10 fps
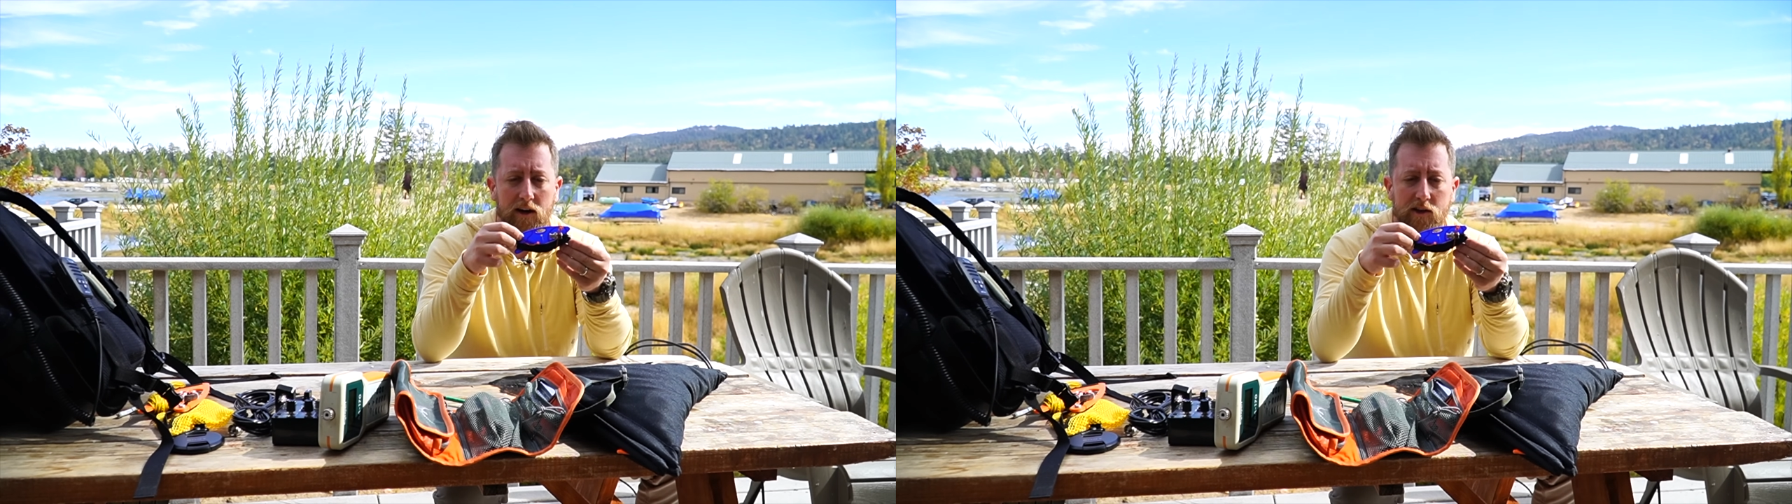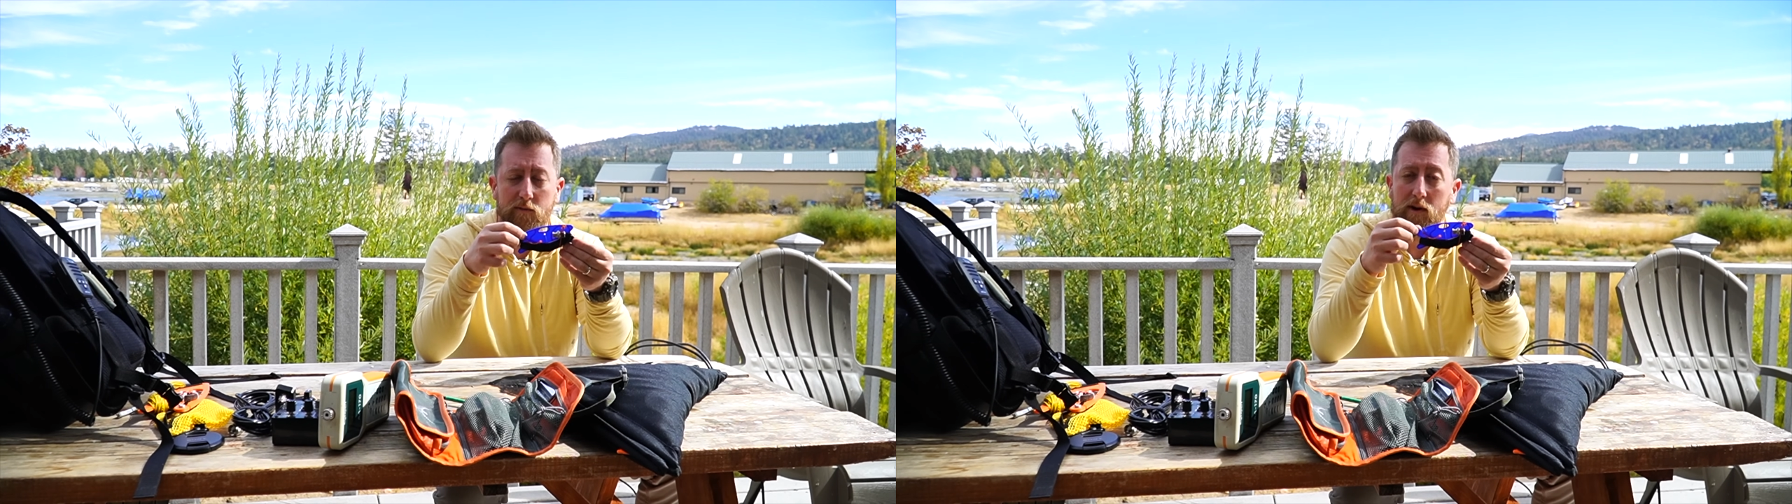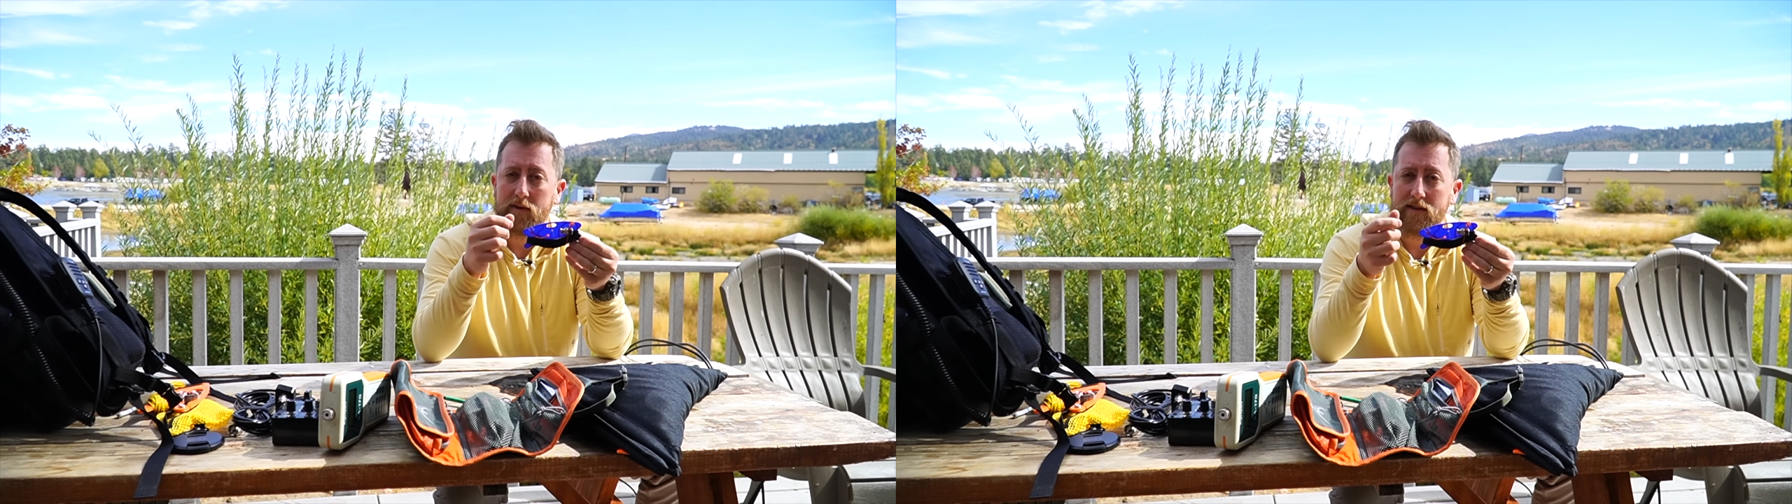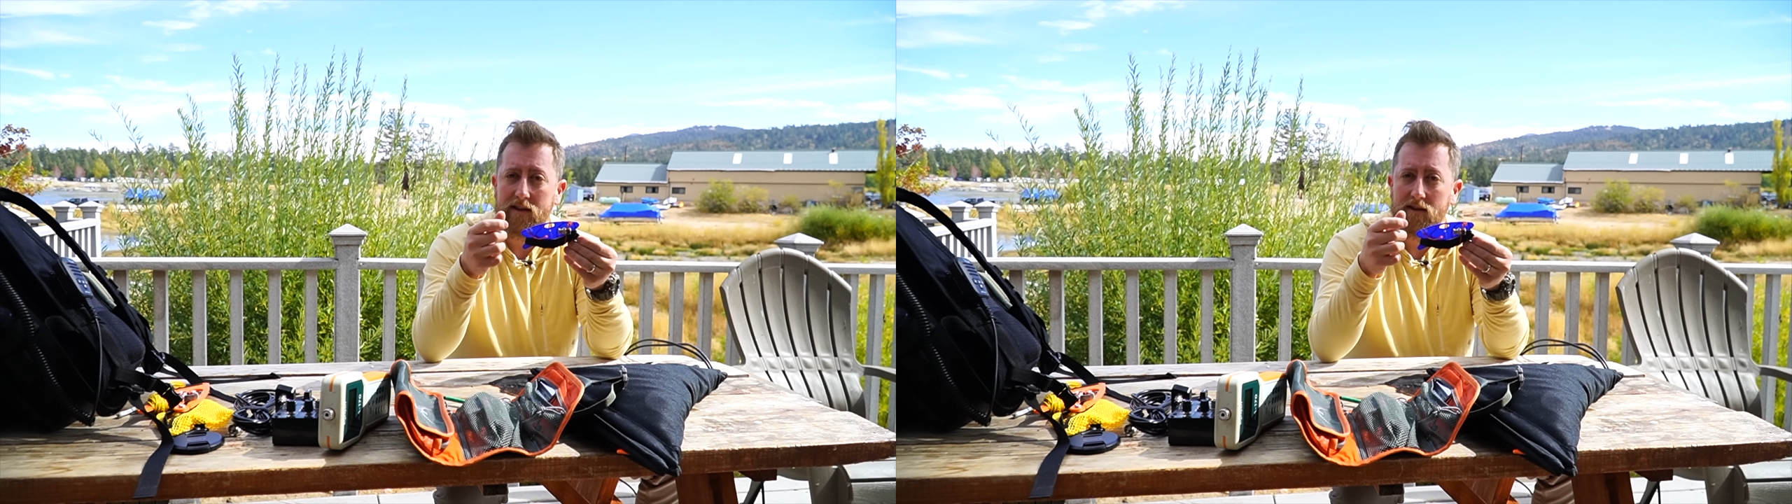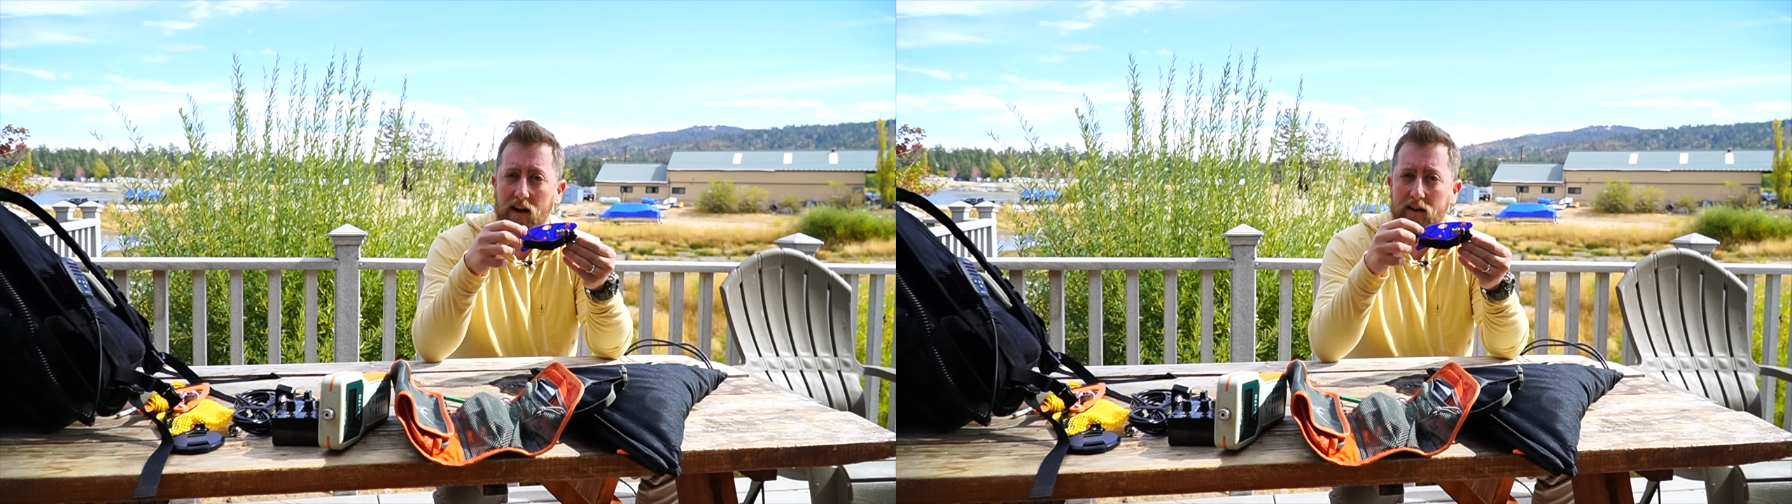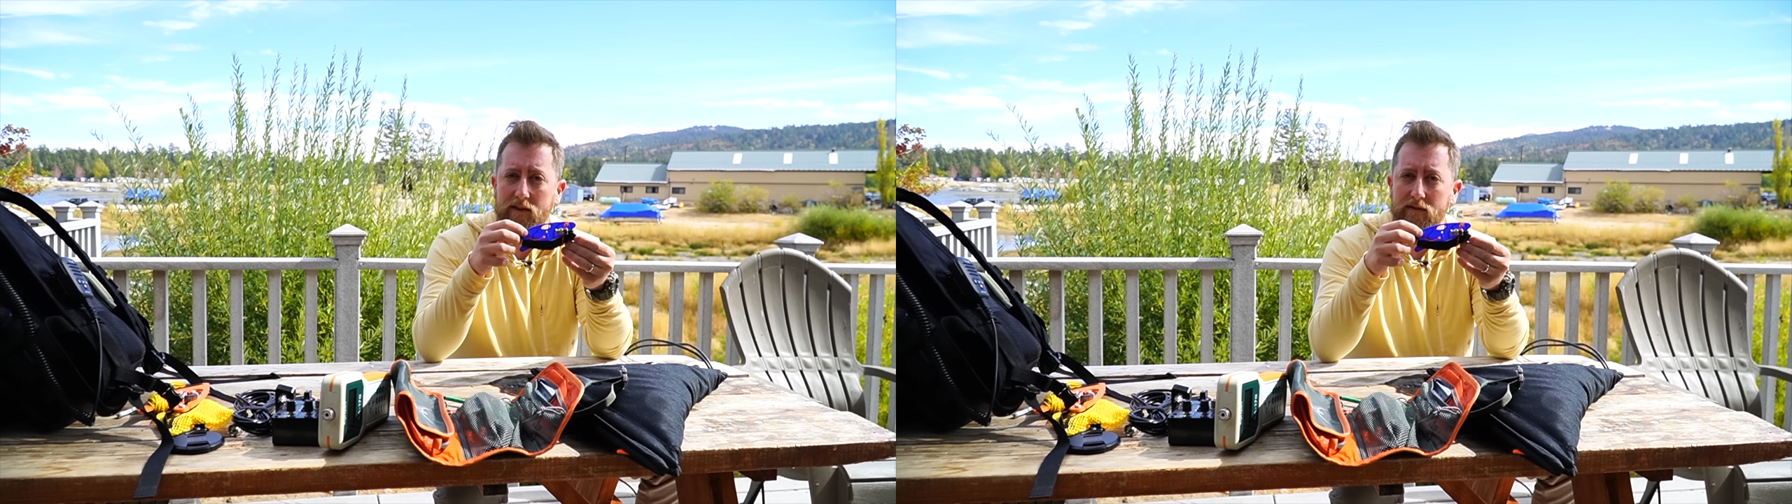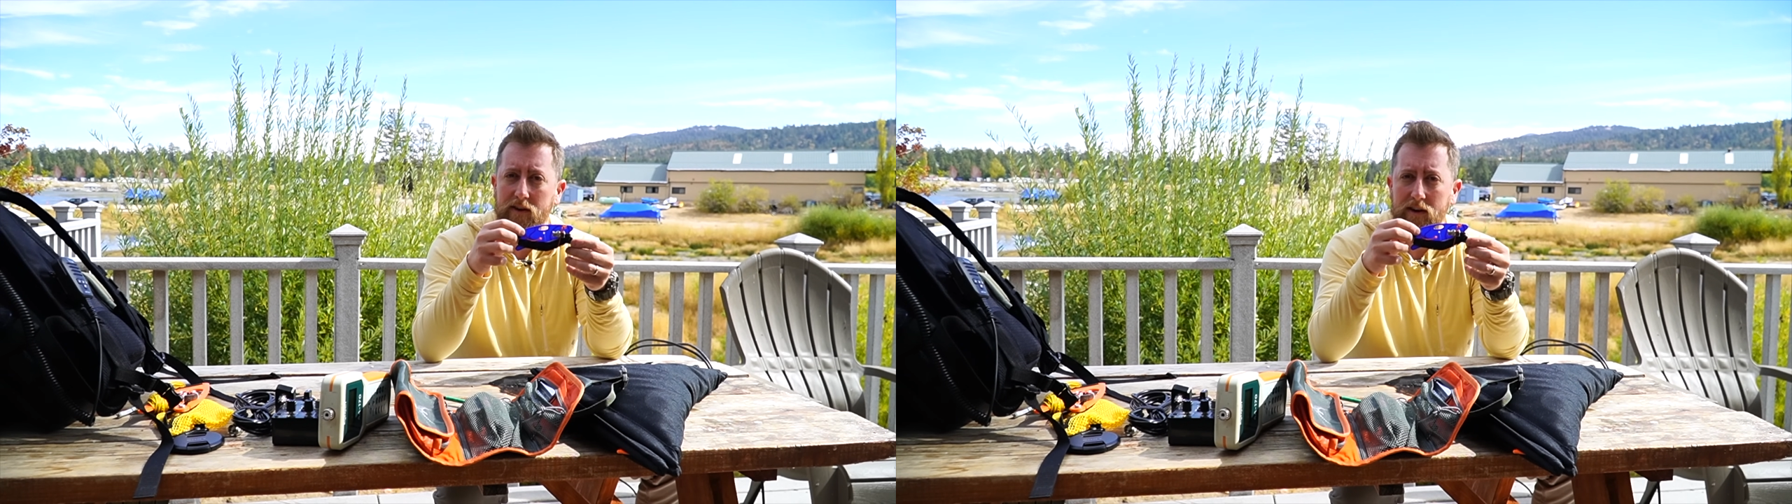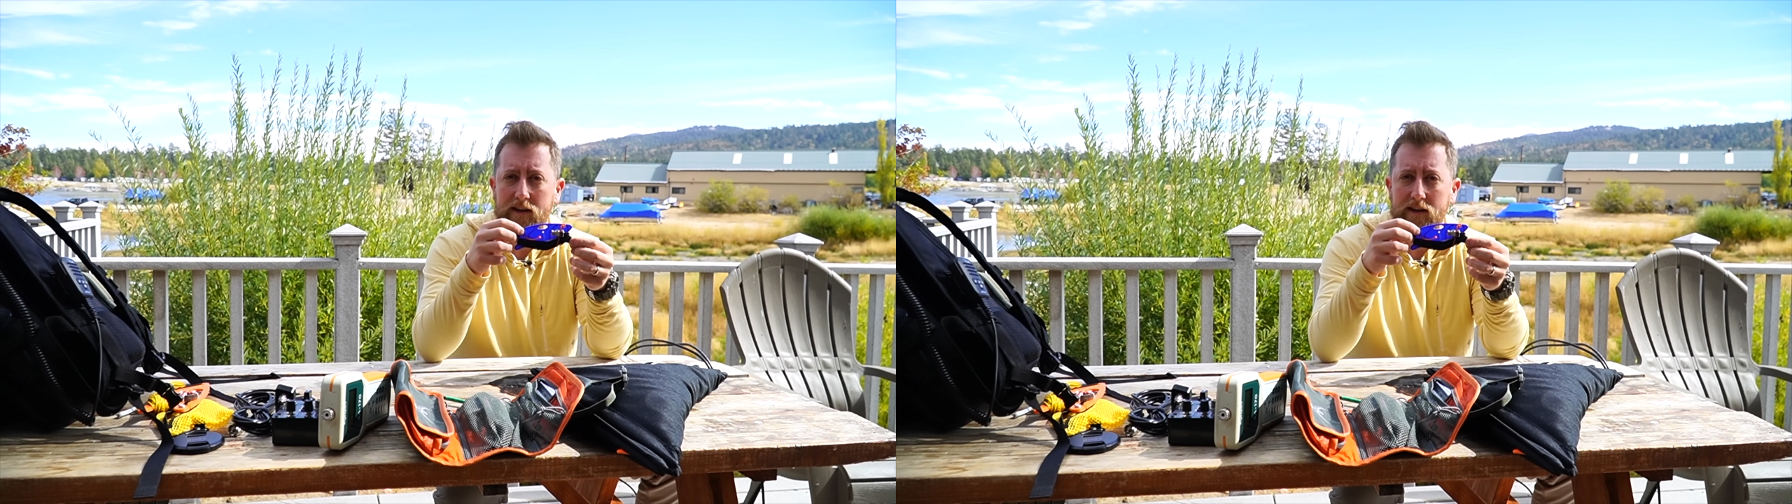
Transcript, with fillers: Uh, you've probably seen a lot of his very